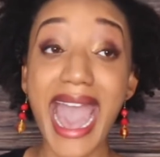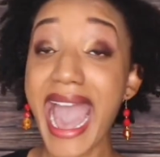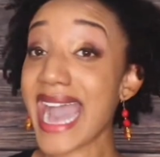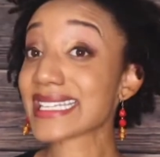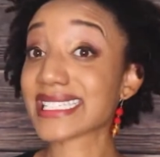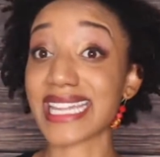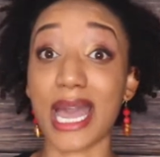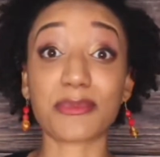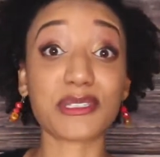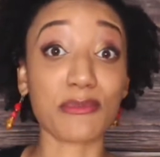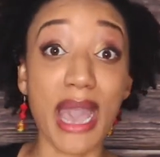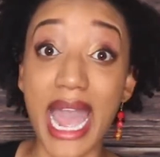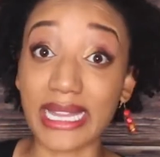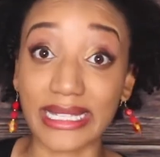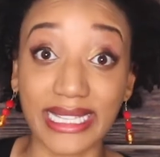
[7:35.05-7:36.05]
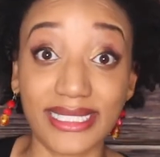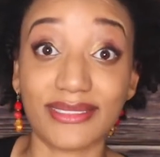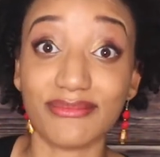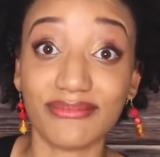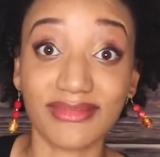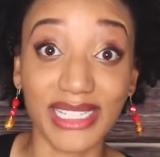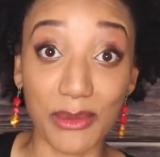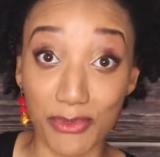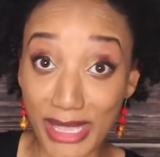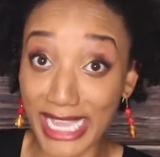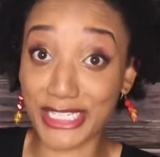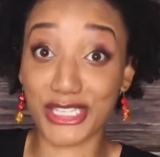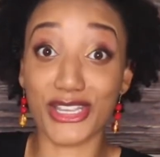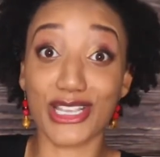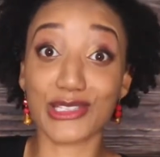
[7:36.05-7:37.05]
I stopped smiling in
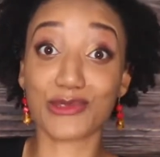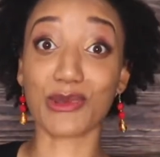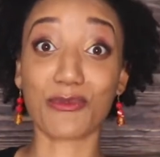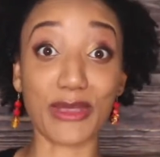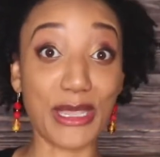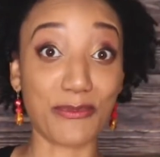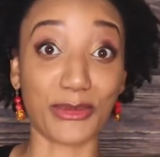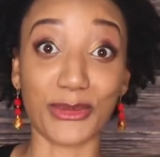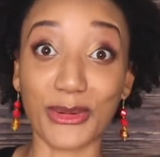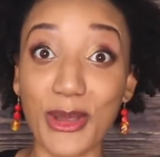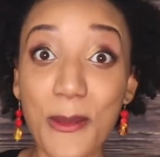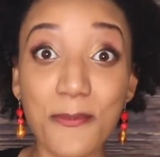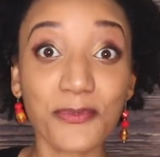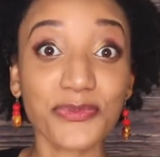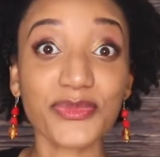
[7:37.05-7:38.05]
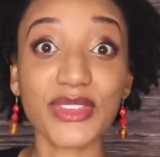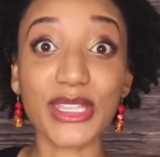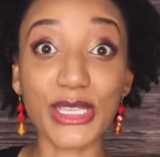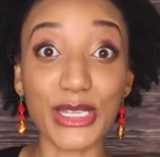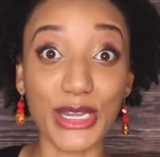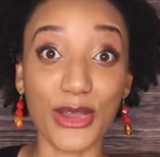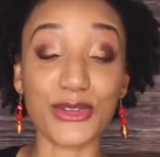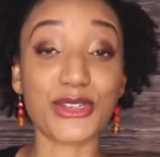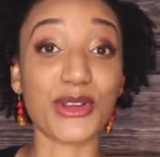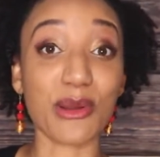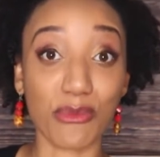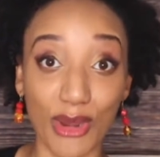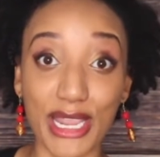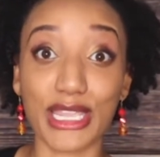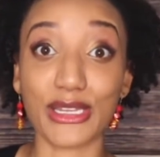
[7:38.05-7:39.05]
pictures for people,
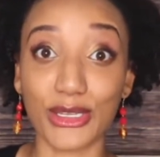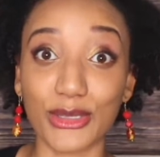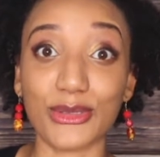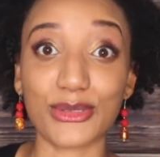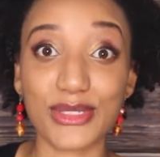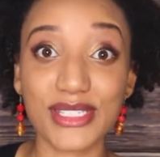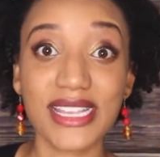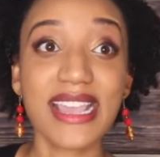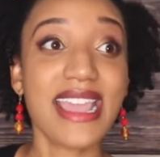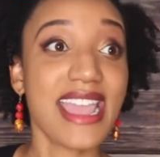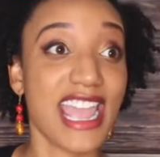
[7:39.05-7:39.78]
during breaking news.